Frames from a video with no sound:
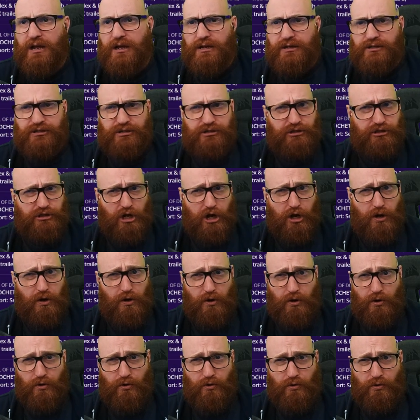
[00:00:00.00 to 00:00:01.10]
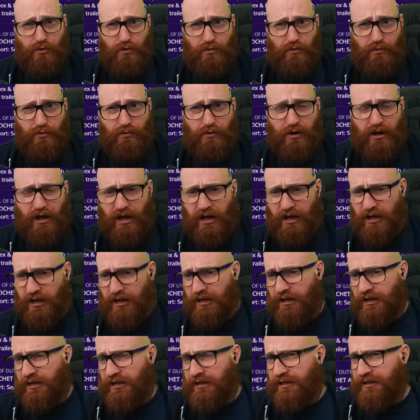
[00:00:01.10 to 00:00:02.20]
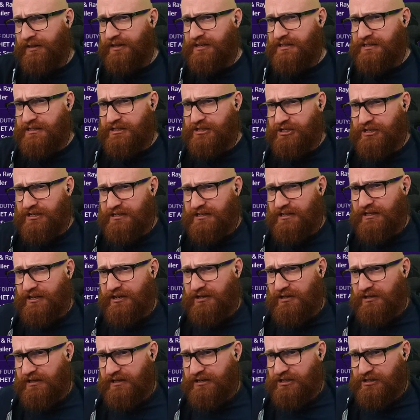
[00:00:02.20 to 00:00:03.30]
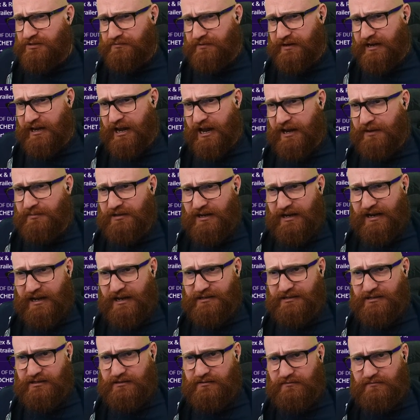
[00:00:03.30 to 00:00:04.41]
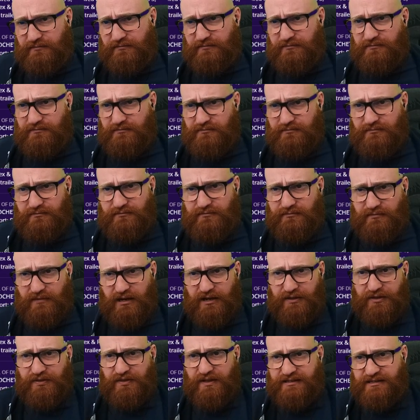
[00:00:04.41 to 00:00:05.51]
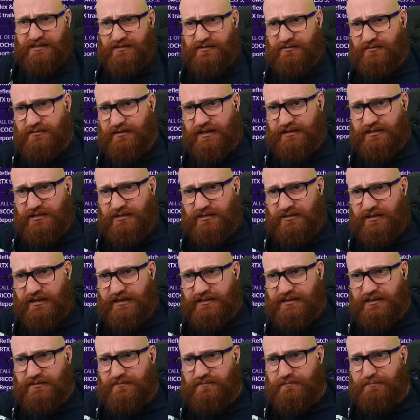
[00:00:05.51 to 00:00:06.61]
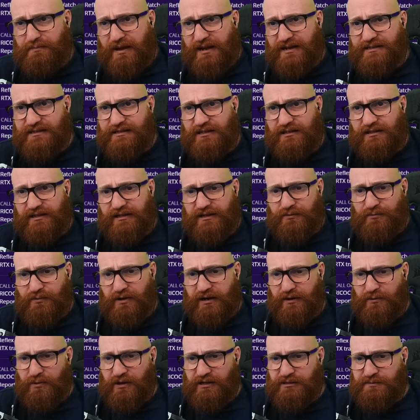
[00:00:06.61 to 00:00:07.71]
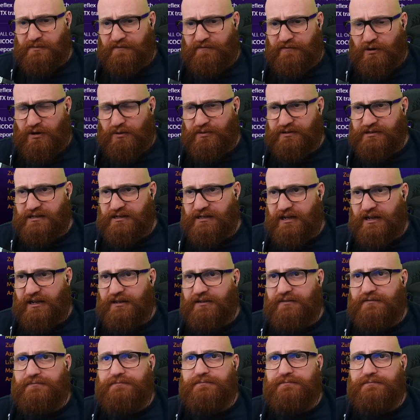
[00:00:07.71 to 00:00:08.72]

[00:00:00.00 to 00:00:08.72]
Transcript: So, this is just literally just renamed, I guess? I think it's basically what it was before, was it not?